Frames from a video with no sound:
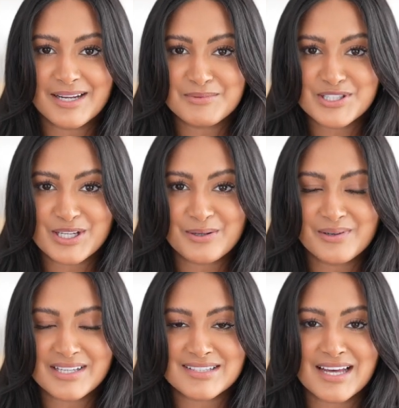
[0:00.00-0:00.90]
Number two
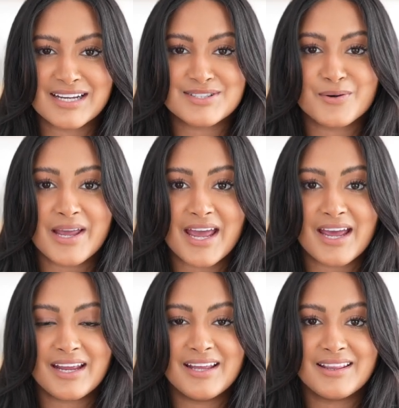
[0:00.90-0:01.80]
is that it's
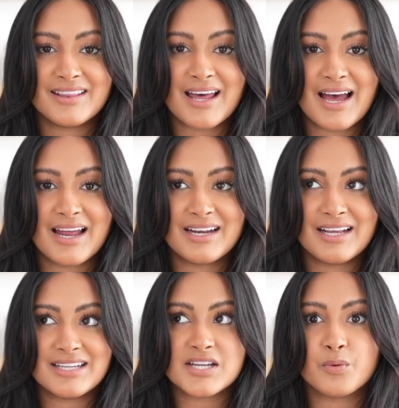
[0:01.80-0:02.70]
okay that
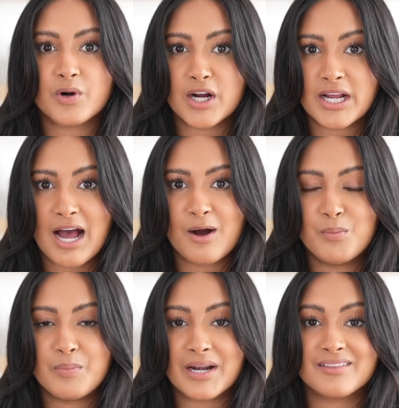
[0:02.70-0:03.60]
it didn't work
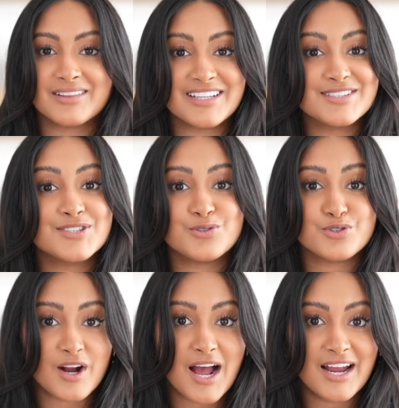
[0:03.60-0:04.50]
out, but at least you
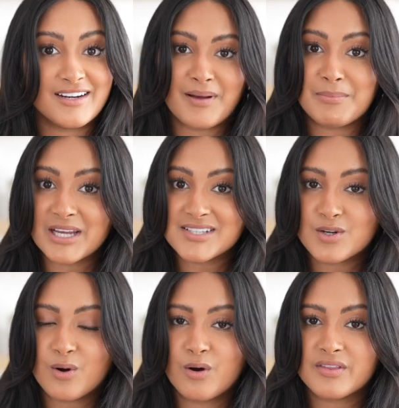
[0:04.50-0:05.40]
tried. My biggest
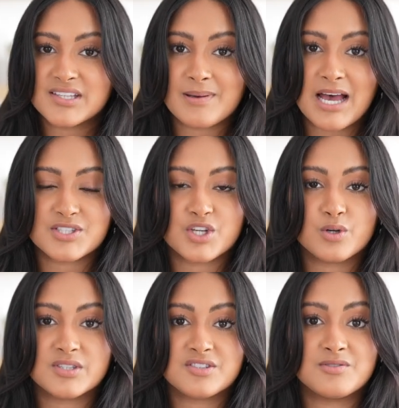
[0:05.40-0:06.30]
goal this past year
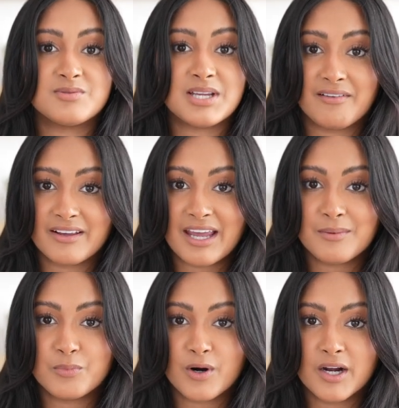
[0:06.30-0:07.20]
was to
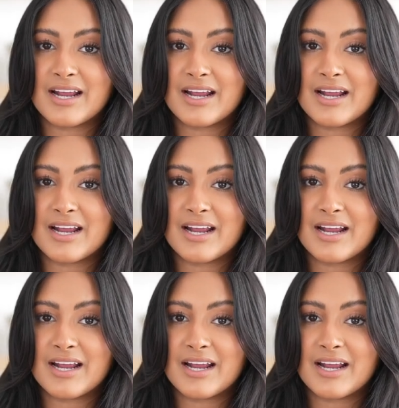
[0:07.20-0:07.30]
delegate more.